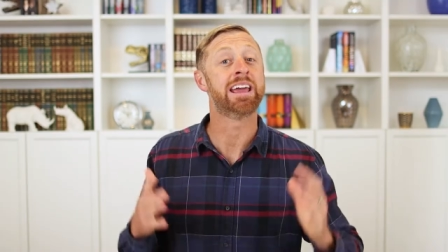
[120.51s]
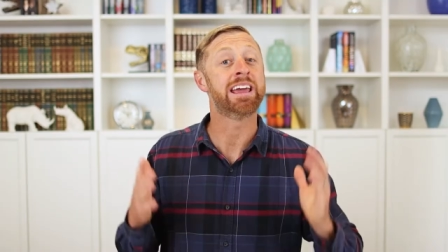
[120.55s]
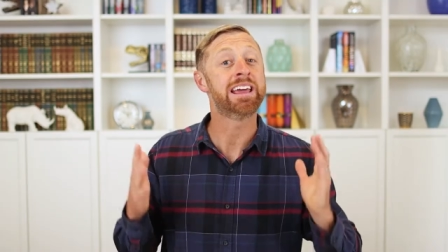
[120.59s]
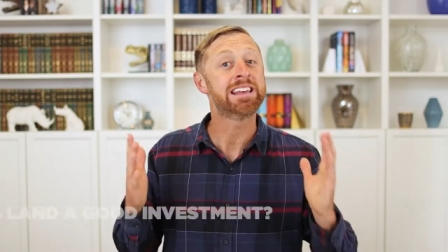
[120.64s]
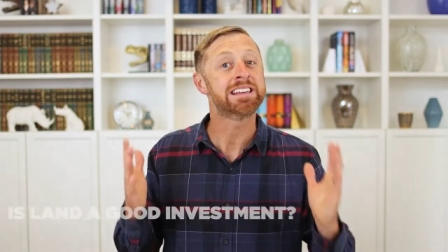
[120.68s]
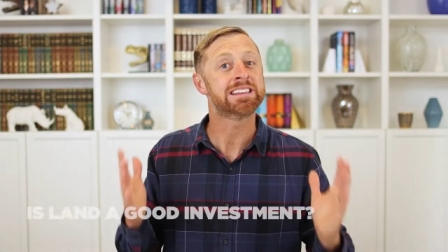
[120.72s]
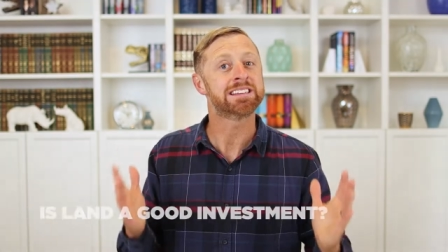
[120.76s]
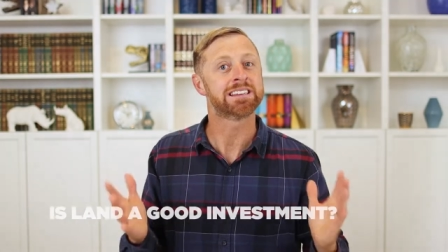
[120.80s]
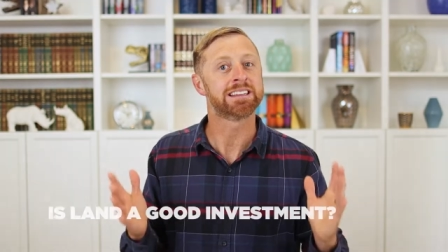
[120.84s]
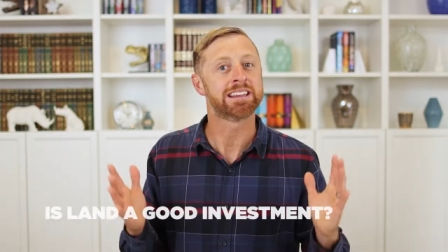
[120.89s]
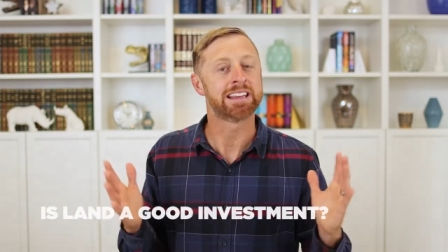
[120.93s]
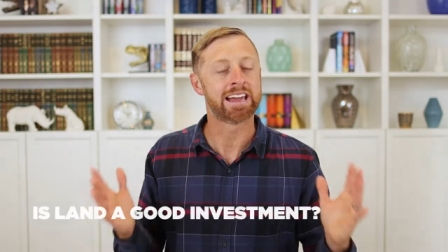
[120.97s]

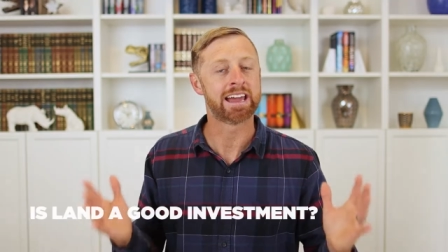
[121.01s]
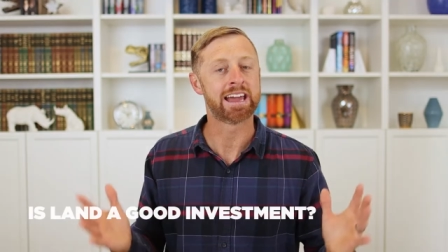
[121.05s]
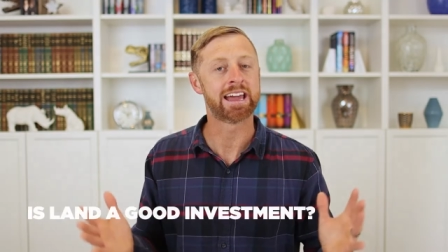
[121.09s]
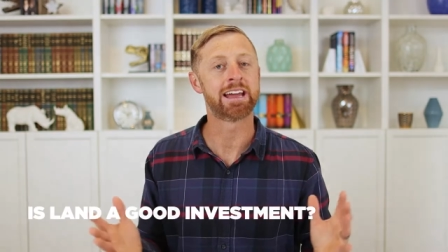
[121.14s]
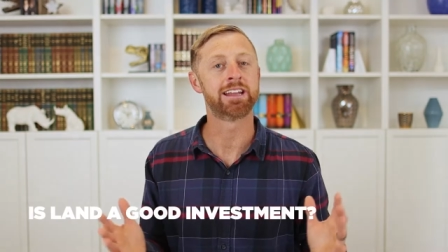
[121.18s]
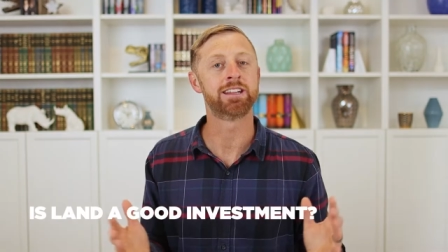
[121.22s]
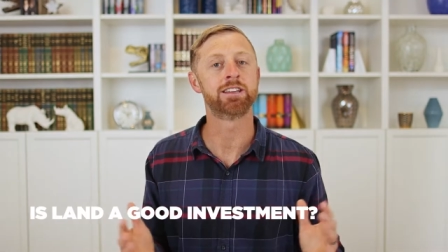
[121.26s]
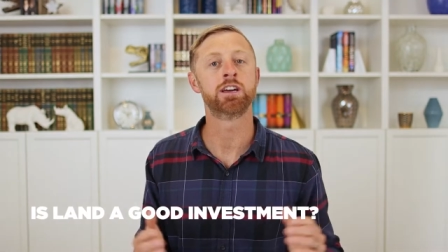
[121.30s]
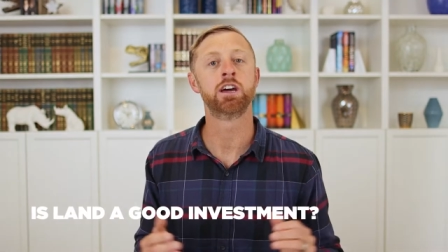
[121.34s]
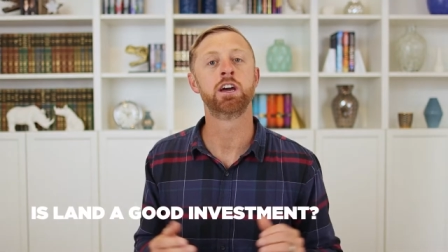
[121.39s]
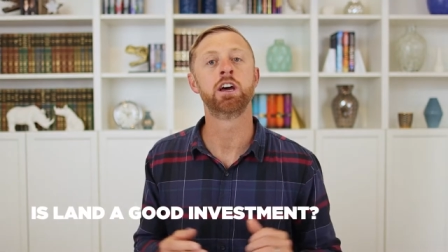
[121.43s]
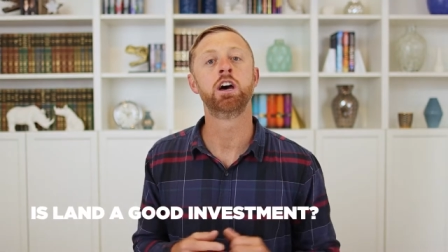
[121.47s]
Is
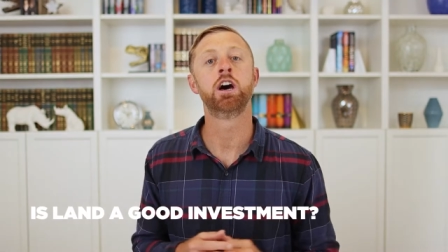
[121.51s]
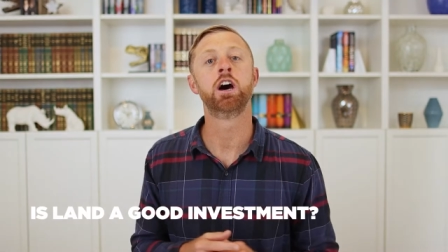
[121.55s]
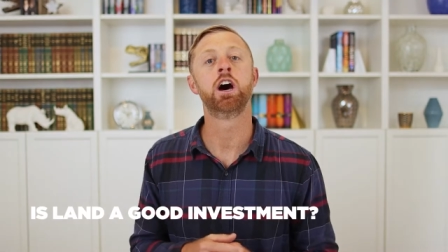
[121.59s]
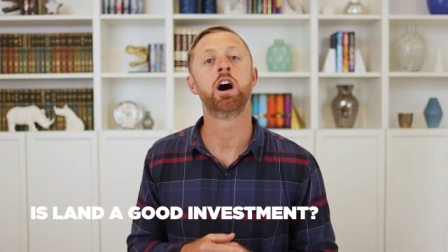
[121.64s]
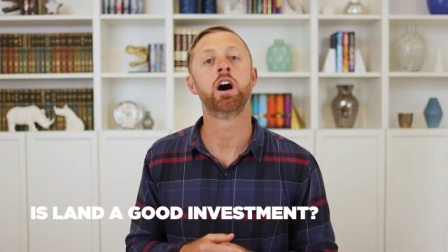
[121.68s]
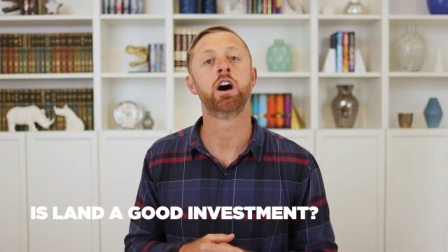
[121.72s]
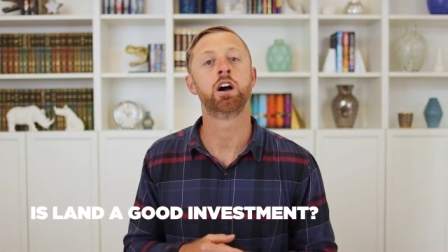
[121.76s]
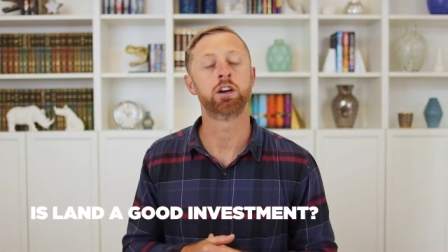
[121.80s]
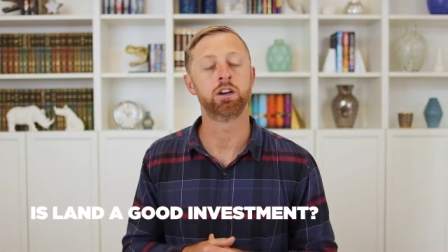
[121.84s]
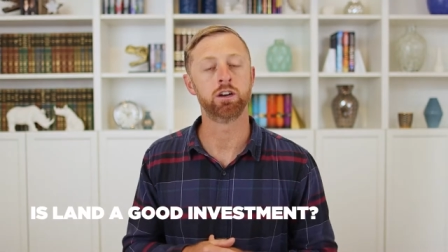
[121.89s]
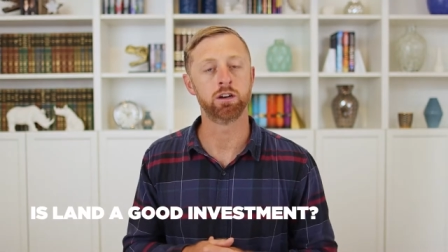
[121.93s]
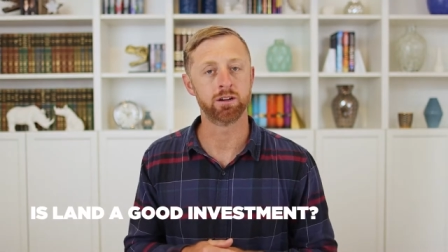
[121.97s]
land
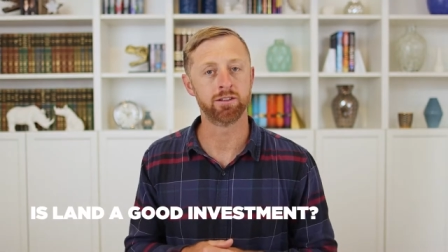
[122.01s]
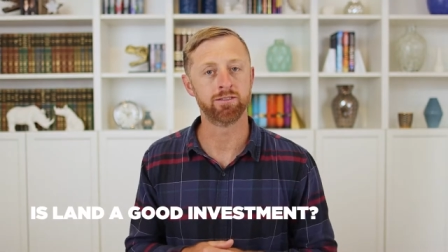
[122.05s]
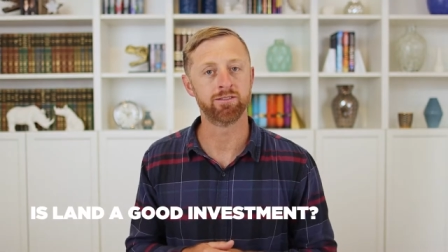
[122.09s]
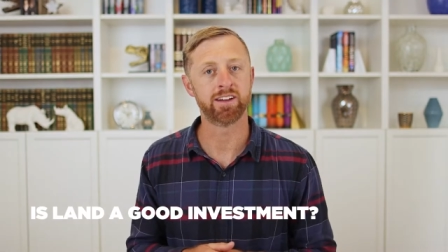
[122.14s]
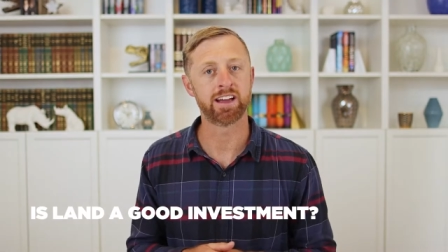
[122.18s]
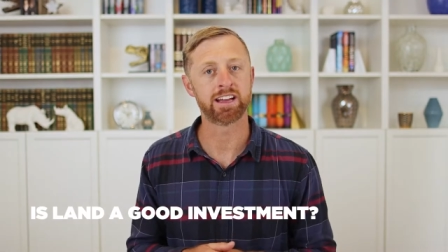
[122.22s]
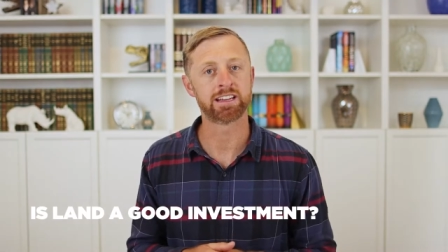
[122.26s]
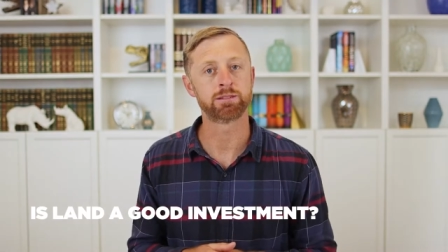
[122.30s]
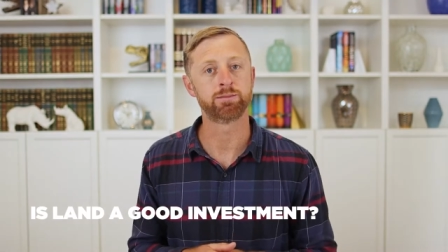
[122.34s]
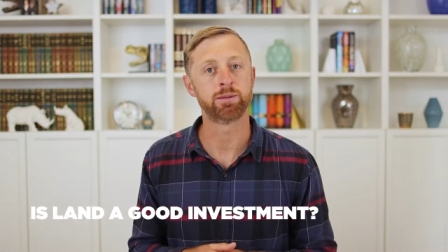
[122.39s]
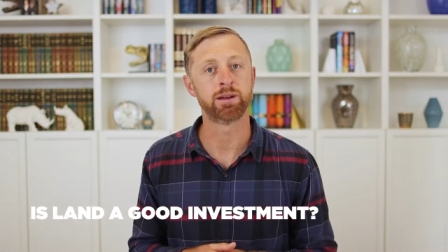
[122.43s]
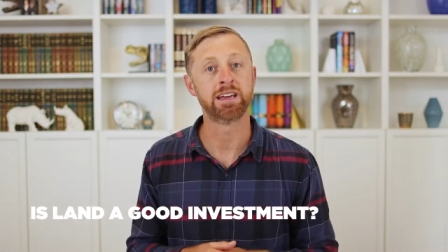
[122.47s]
a good
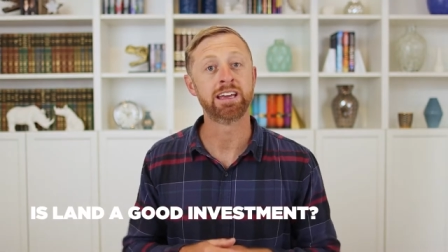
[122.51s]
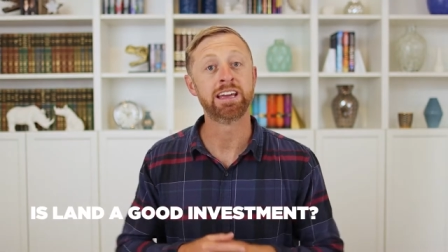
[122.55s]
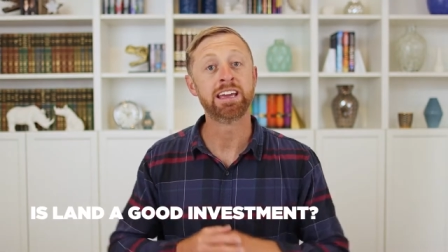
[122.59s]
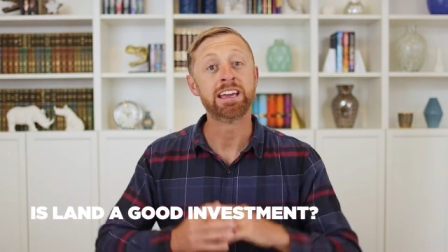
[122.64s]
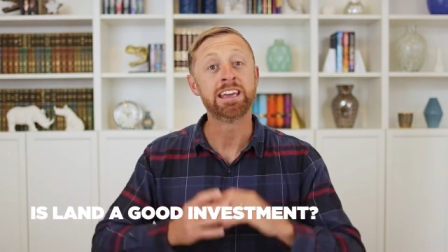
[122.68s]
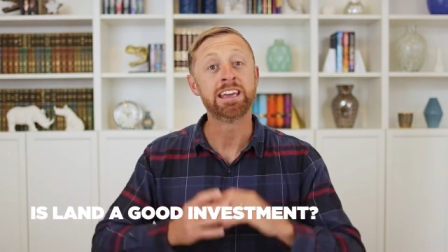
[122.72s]
investment?